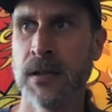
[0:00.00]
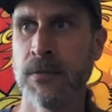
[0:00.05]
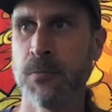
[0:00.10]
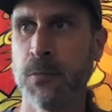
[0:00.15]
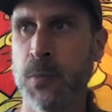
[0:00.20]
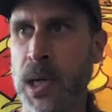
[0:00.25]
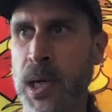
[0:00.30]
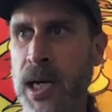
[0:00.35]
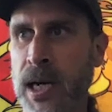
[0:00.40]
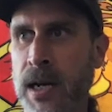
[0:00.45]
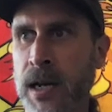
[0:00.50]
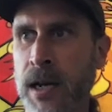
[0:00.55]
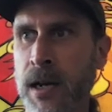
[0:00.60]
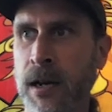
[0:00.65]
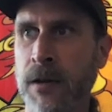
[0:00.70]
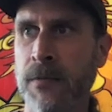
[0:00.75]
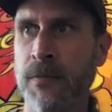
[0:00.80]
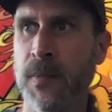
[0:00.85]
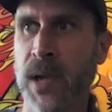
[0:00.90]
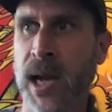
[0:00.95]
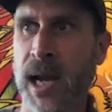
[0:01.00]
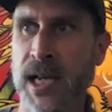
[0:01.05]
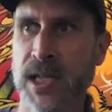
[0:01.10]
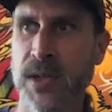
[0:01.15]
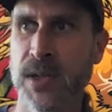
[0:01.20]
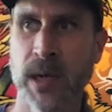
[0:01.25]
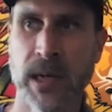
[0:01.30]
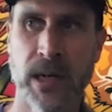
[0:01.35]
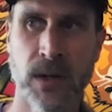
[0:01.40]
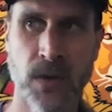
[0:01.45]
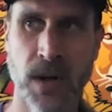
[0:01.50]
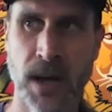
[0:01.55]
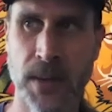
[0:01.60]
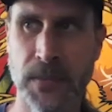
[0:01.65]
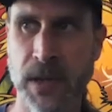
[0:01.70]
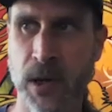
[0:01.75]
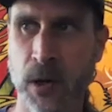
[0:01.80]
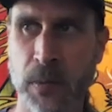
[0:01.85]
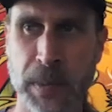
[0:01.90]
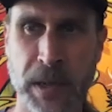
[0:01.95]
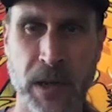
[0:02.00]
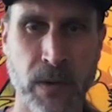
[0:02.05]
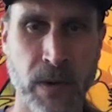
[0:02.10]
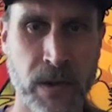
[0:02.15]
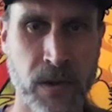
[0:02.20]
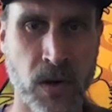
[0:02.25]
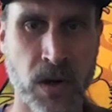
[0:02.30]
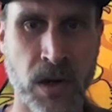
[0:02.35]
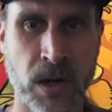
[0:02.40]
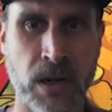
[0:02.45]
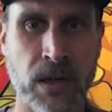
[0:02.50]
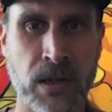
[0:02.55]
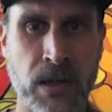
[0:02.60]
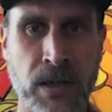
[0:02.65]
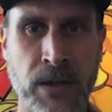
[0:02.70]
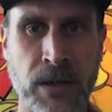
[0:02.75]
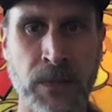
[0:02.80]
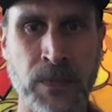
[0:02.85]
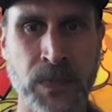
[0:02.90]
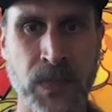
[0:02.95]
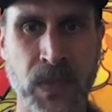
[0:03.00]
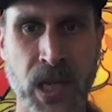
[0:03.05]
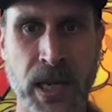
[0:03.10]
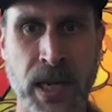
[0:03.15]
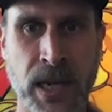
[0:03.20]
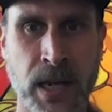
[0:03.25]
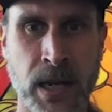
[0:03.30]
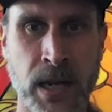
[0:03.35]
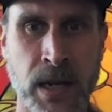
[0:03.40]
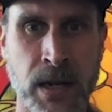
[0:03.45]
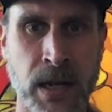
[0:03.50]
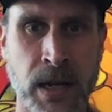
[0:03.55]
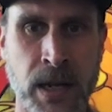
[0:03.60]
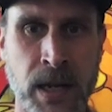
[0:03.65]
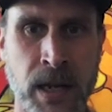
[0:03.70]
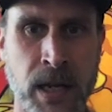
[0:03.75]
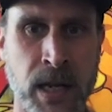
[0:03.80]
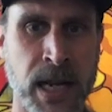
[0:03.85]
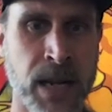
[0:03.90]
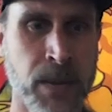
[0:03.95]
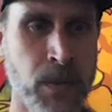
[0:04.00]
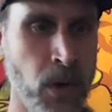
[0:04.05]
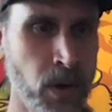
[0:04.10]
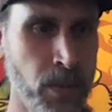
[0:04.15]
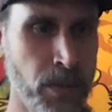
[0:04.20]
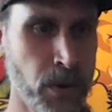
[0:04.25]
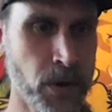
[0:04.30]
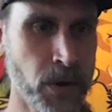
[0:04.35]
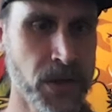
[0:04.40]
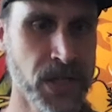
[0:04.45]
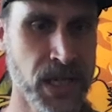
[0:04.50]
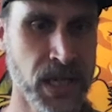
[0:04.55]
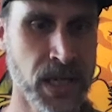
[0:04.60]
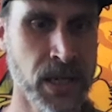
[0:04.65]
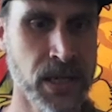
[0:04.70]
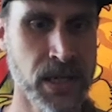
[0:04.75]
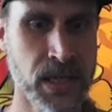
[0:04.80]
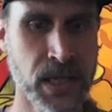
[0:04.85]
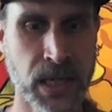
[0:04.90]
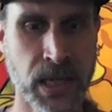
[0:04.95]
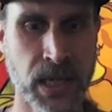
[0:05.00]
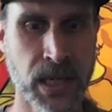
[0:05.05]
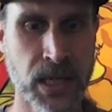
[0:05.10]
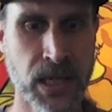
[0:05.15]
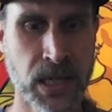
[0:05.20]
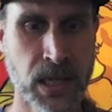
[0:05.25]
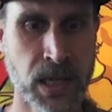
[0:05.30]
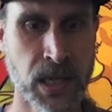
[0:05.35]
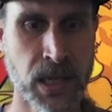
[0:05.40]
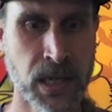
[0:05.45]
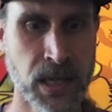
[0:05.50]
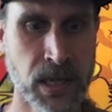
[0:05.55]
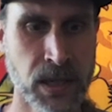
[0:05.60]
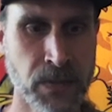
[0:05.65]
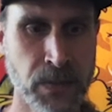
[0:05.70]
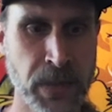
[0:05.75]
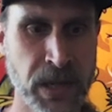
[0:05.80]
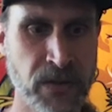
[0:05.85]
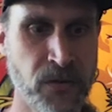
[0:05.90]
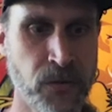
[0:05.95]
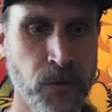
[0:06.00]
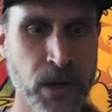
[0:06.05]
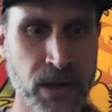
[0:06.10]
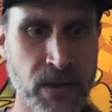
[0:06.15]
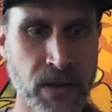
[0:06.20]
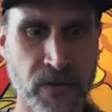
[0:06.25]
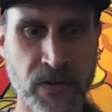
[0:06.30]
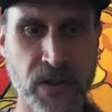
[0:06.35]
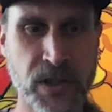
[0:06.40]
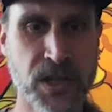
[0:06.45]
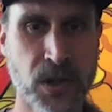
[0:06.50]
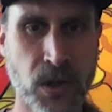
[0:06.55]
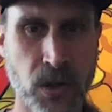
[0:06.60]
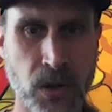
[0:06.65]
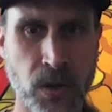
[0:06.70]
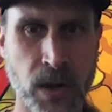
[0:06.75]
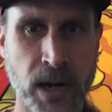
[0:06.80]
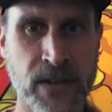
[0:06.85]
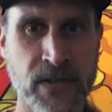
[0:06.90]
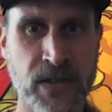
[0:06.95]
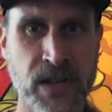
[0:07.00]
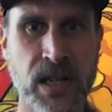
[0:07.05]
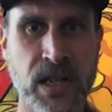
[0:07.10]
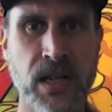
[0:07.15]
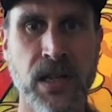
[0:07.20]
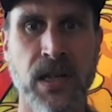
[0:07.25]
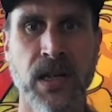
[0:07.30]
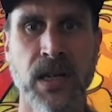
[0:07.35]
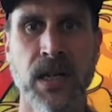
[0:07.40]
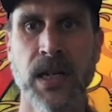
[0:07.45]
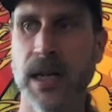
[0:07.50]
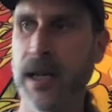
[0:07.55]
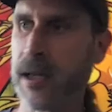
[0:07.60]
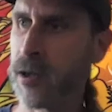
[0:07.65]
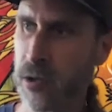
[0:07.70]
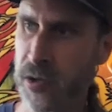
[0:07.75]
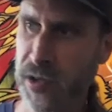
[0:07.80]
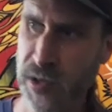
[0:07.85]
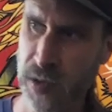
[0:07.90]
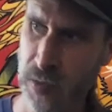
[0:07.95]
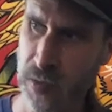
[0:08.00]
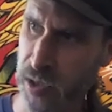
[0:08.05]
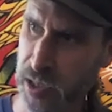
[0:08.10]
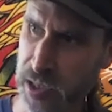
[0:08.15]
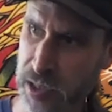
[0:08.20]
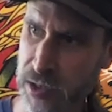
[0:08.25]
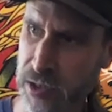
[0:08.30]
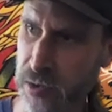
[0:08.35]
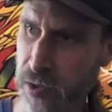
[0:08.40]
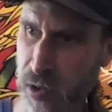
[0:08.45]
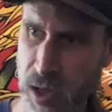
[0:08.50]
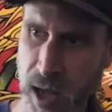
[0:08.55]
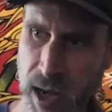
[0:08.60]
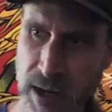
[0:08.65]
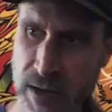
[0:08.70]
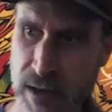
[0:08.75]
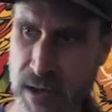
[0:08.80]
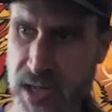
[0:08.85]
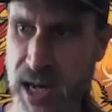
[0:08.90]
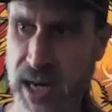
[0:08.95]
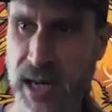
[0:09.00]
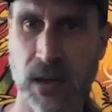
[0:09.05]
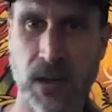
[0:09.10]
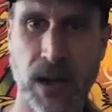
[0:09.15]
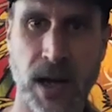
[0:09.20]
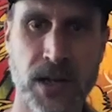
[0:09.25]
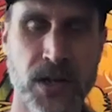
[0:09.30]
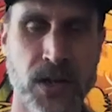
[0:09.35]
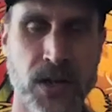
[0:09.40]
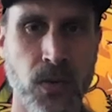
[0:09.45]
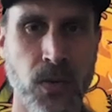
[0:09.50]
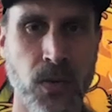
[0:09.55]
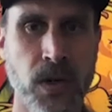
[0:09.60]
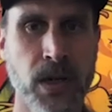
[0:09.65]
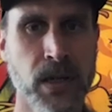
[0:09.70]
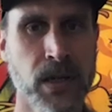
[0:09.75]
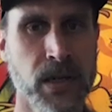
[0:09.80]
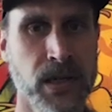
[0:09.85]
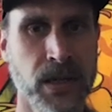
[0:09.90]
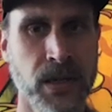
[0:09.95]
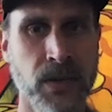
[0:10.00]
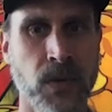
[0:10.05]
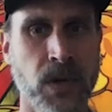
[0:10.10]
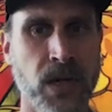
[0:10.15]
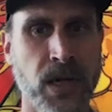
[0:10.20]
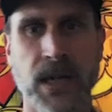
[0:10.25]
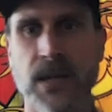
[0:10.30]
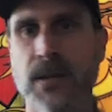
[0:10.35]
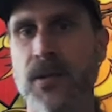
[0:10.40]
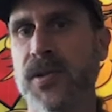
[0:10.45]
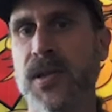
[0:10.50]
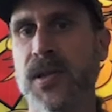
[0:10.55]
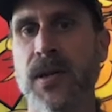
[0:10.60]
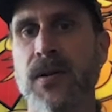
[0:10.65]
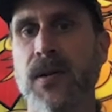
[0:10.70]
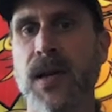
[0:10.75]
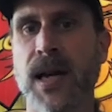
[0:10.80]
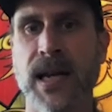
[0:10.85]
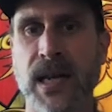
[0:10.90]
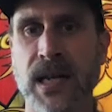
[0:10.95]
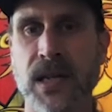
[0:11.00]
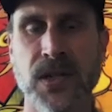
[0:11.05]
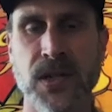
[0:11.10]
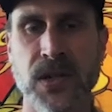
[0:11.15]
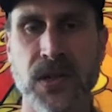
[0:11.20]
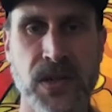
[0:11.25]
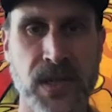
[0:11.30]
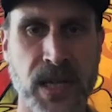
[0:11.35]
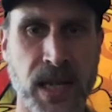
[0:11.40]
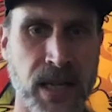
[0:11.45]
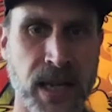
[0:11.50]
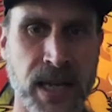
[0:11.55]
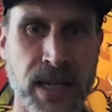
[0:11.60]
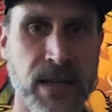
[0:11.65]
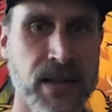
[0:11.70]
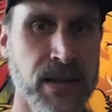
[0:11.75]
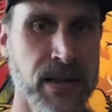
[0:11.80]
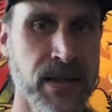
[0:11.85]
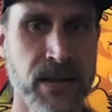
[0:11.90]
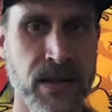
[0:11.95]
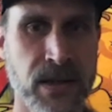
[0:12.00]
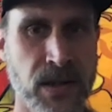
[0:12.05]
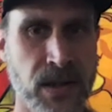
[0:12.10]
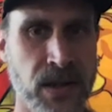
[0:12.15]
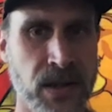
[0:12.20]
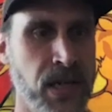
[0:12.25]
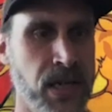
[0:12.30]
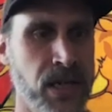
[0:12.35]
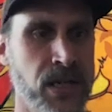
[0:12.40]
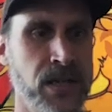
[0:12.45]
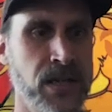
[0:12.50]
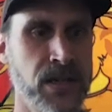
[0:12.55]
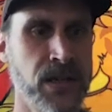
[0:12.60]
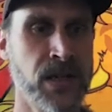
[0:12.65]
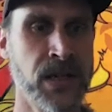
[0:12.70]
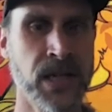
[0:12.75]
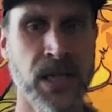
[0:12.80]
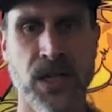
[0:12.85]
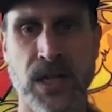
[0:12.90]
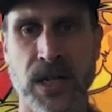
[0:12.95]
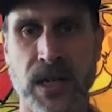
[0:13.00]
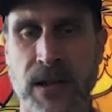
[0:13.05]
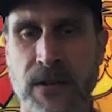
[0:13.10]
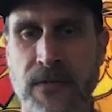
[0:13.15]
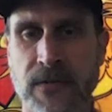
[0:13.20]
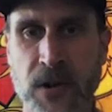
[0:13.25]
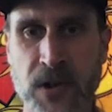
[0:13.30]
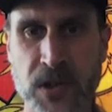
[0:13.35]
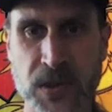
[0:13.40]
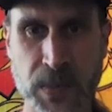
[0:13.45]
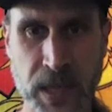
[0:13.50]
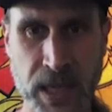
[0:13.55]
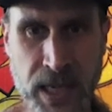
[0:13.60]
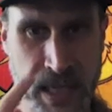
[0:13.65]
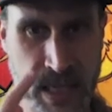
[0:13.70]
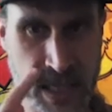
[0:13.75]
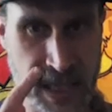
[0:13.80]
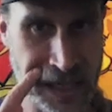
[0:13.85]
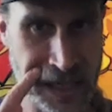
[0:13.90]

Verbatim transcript: but actually will interrupt opiate withdrawal and enable a person to be free of the physical craving, and also really do a lot of the psychological work to work on those underlying issues that led to the addiction in the first place.